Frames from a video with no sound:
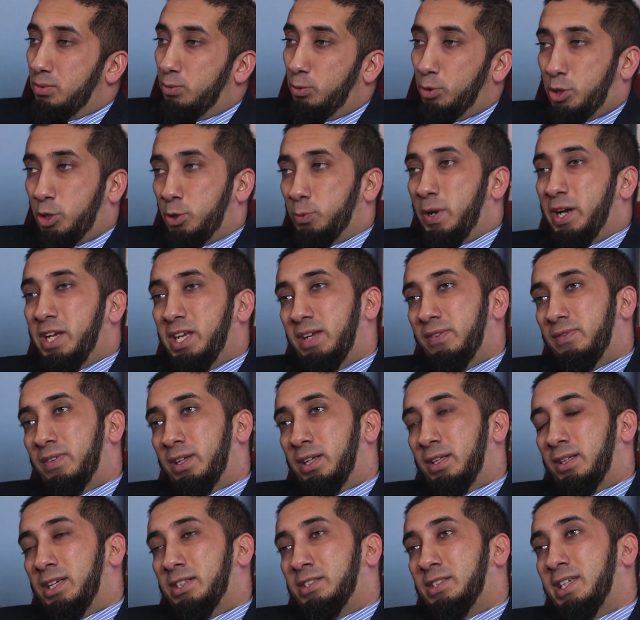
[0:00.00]
Which is why
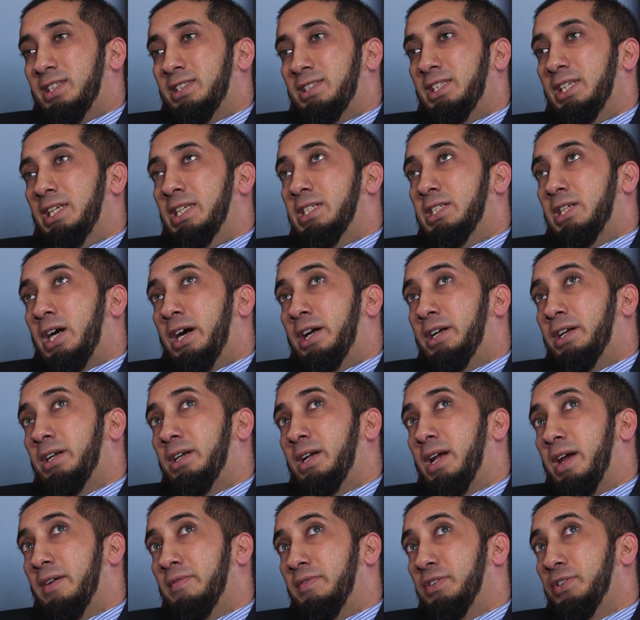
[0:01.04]
even Allah says the entire
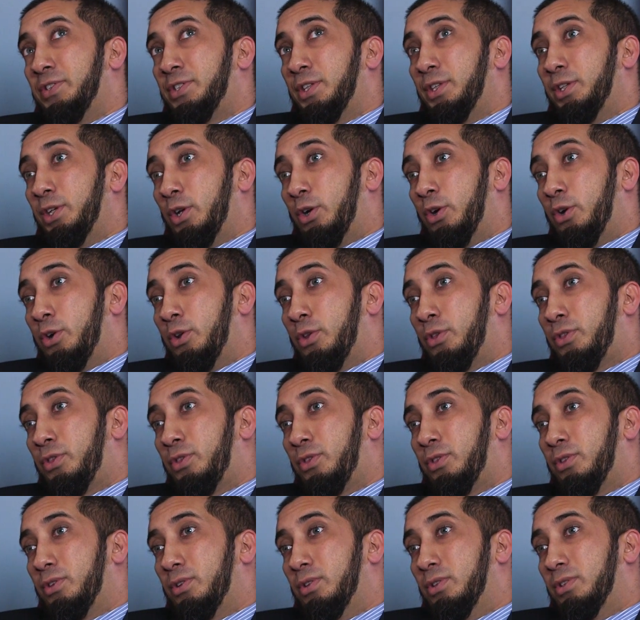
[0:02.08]
heavens and the
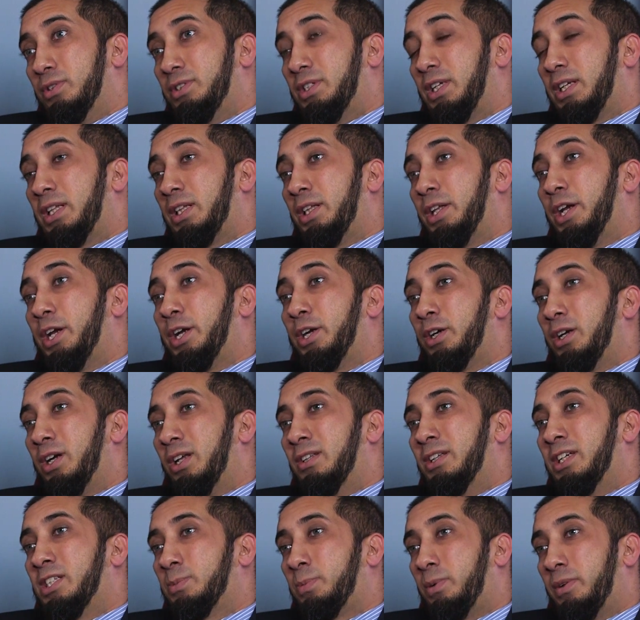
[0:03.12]
earth declare
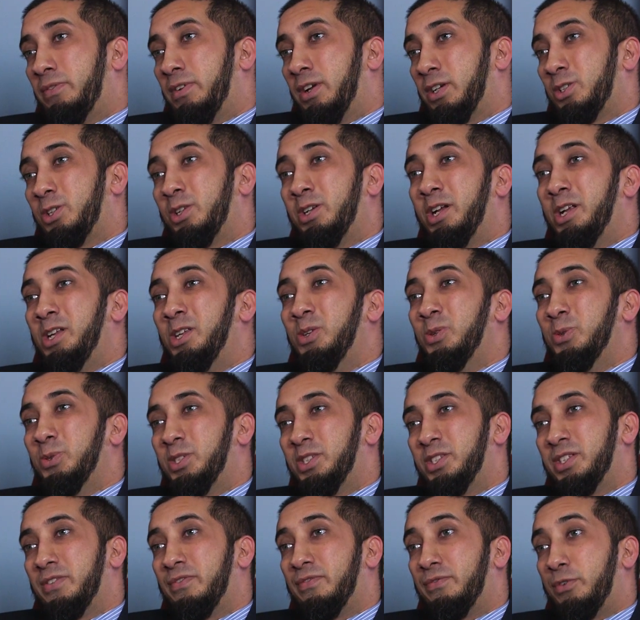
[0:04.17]
Allah's perfection, and He
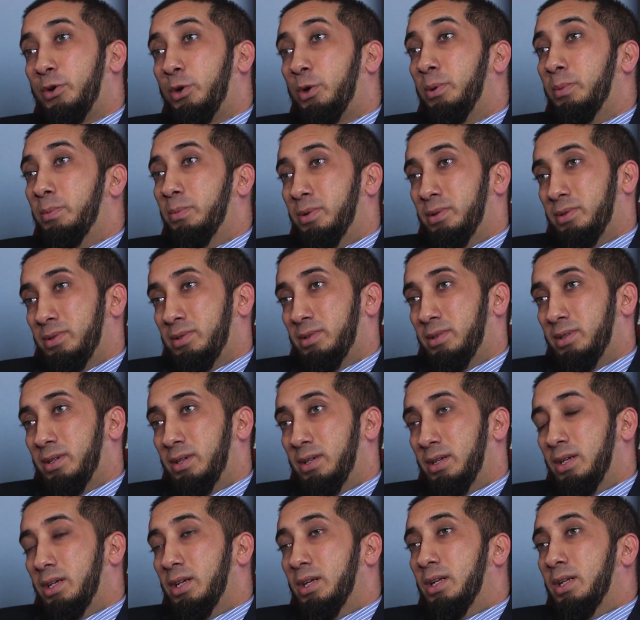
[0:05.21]
uses a verb.
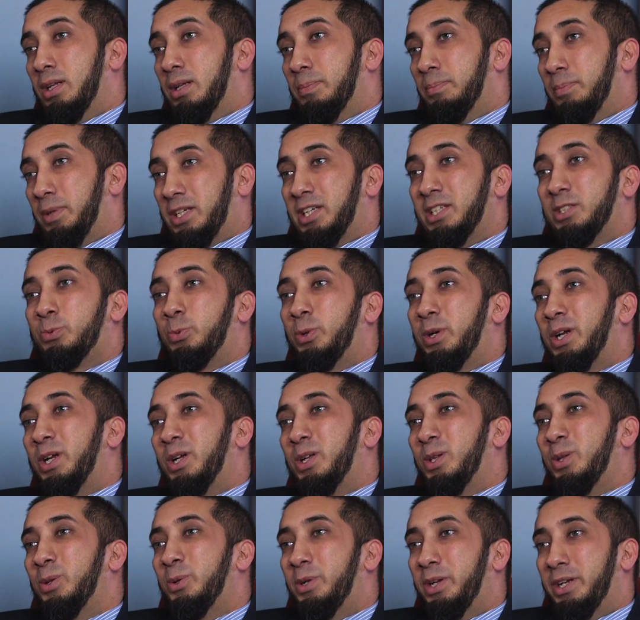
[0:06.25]
Because we're
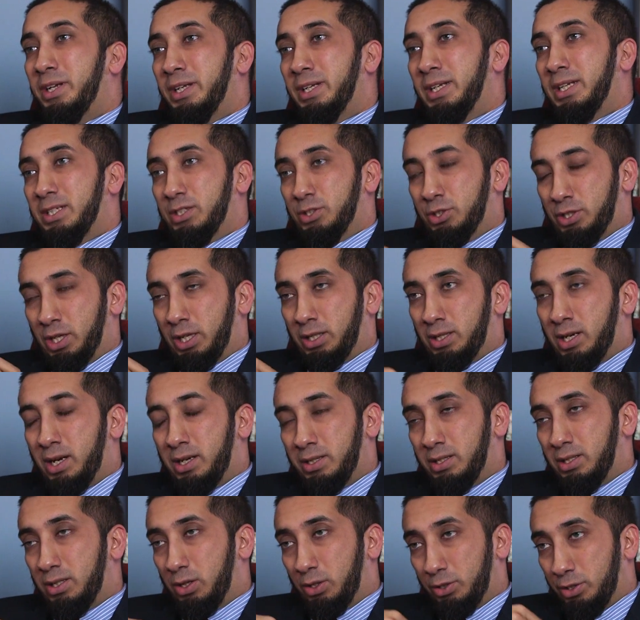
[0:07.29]
included in it,
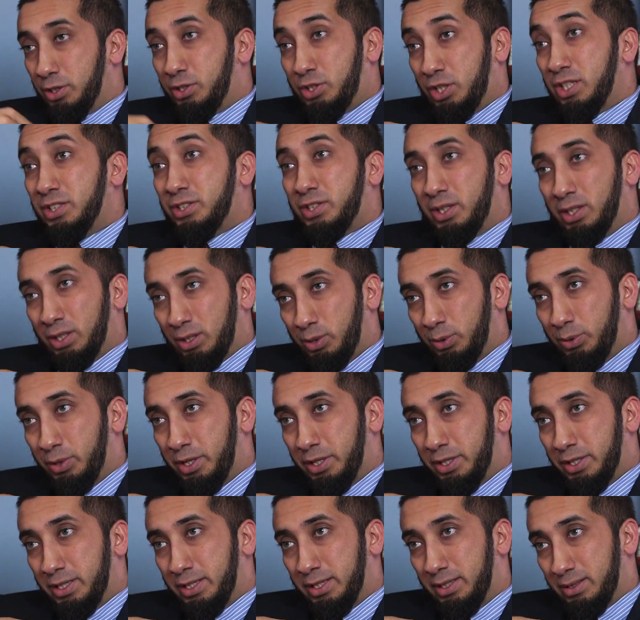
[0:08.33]
shaitan, or the jinns are
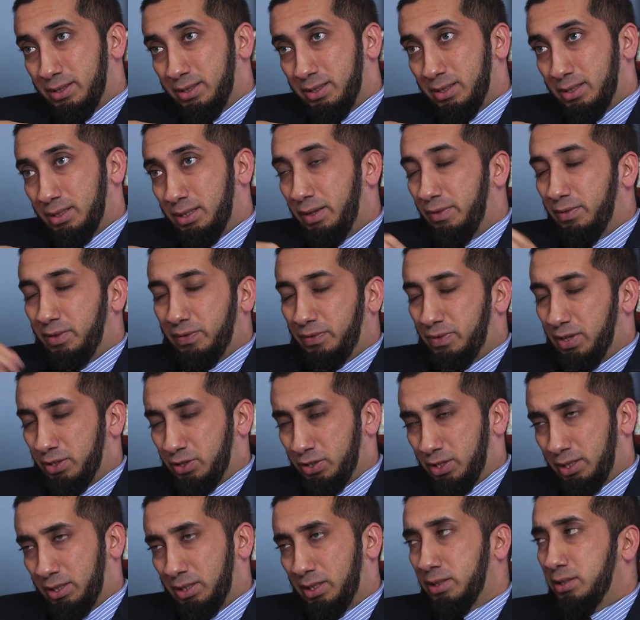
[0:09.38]
included in it, even if not
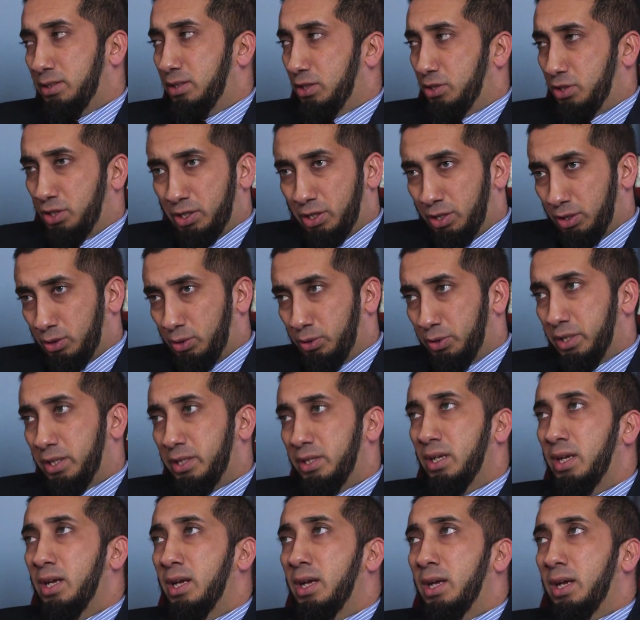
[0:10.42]
shaitan, the jinn are
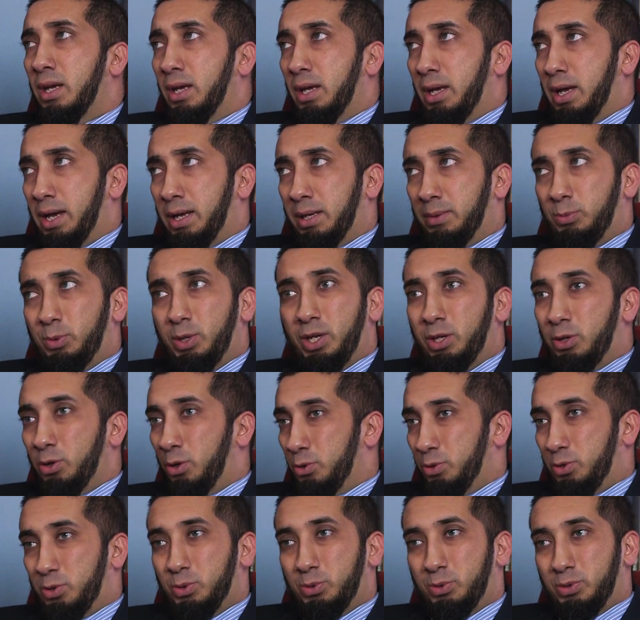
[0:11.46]
included, and we
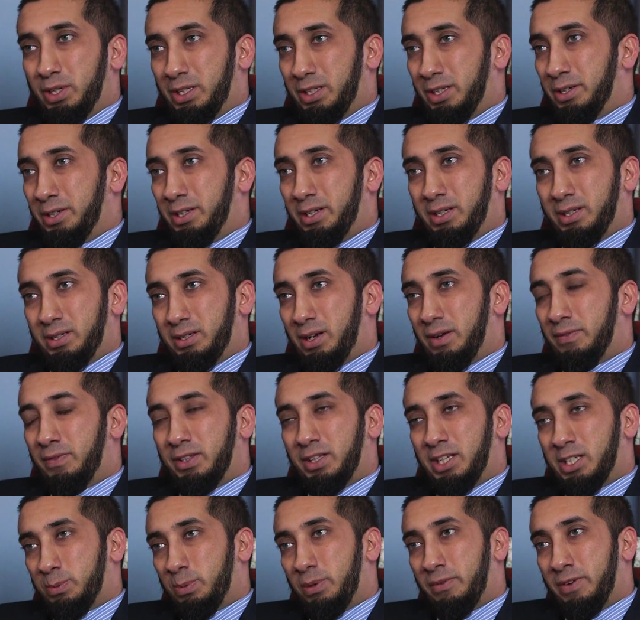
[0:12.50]
don't do declaring of
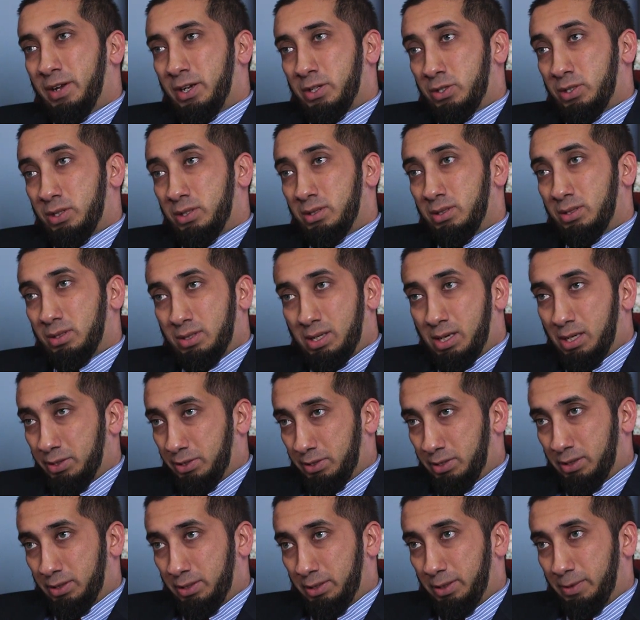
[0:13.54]
Allah's perfection
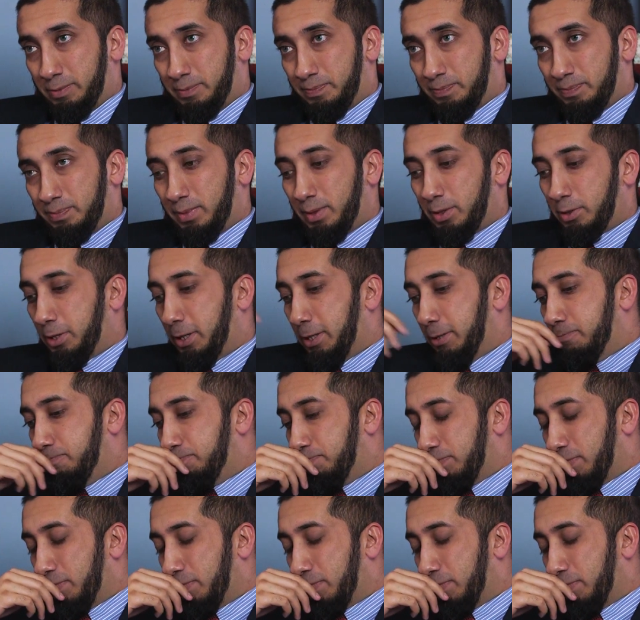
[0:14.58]
constantly. Okay?